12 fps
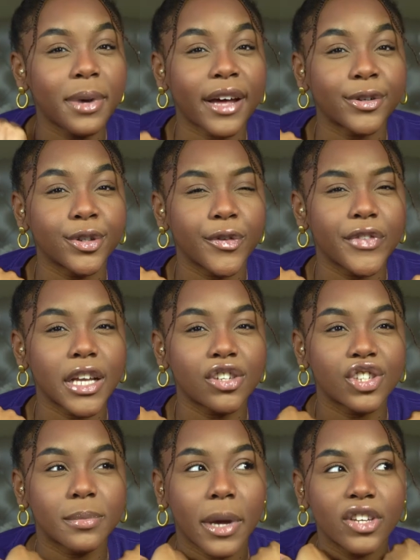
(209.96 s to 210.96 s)
but I don't know if
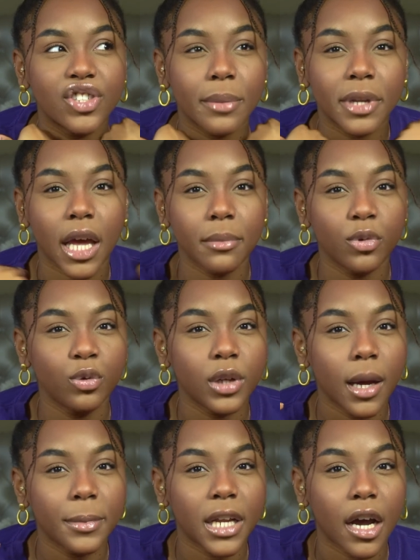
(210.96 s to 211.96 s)
that's just my Gemini moon
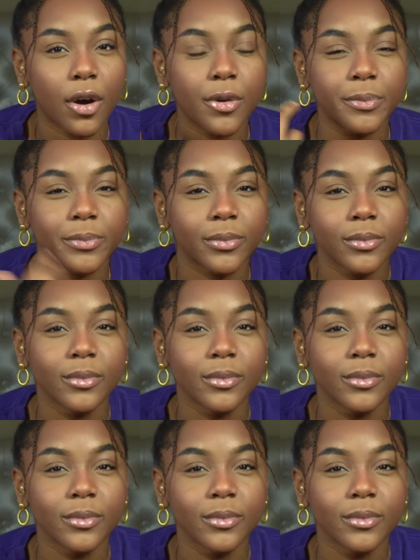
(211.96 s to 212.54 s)
coming out.